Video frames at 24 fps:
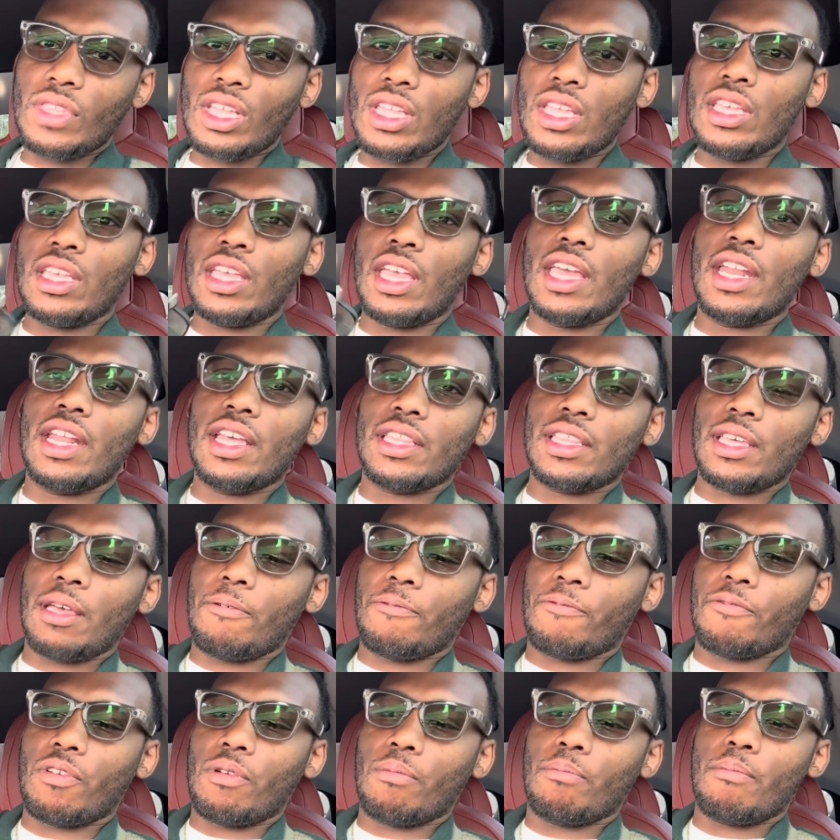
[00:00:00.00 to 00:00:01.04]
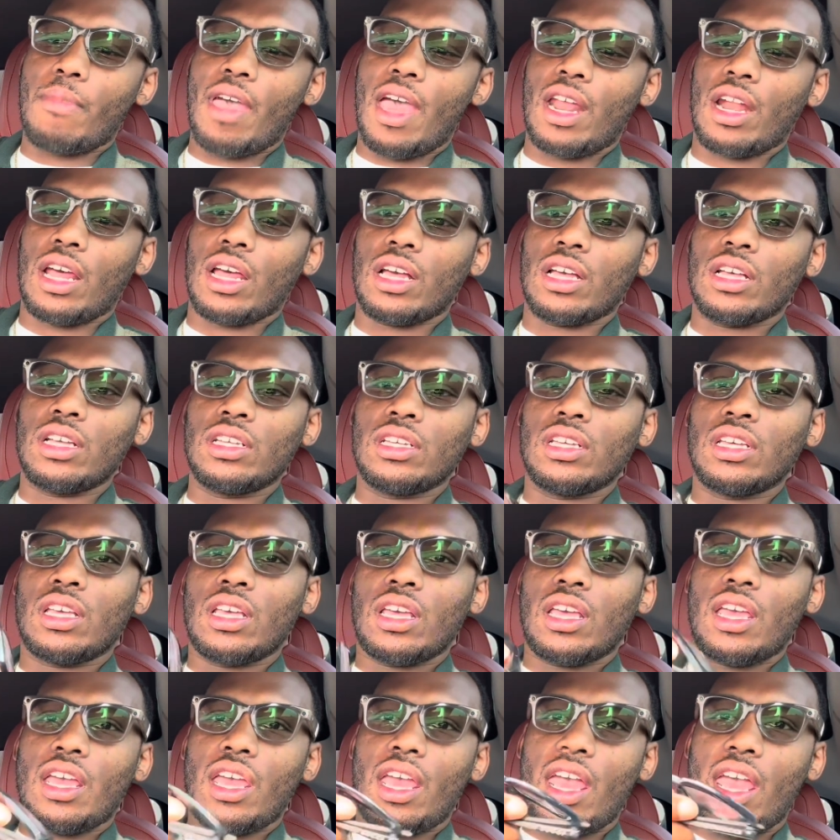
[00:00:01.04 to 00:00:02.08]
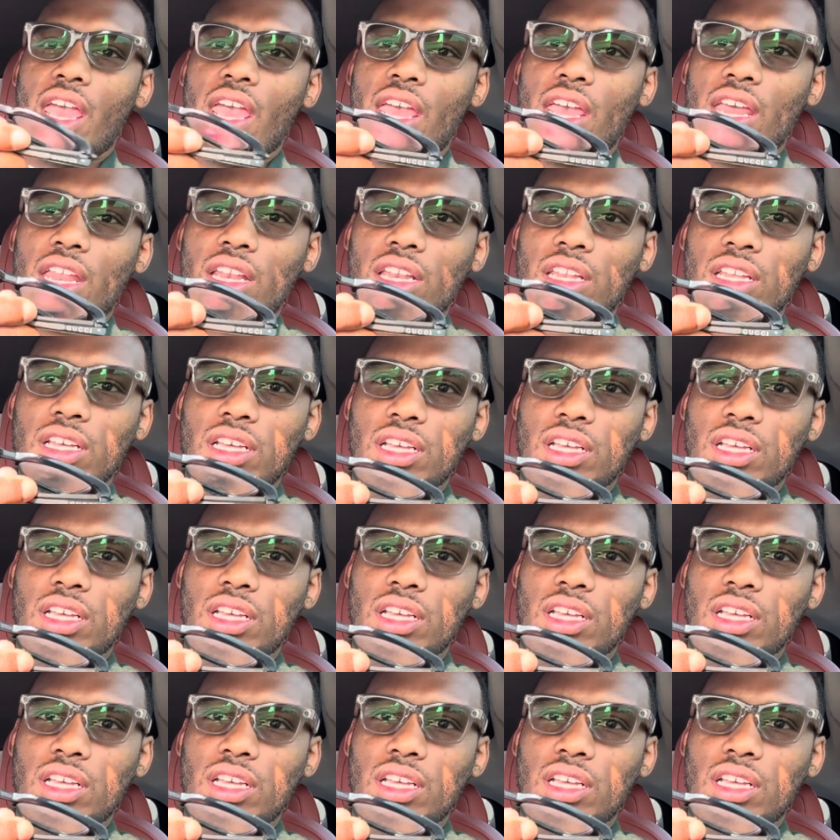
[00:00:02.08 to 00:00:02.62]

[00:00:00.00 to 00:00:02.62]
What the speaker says: getting them from Meta and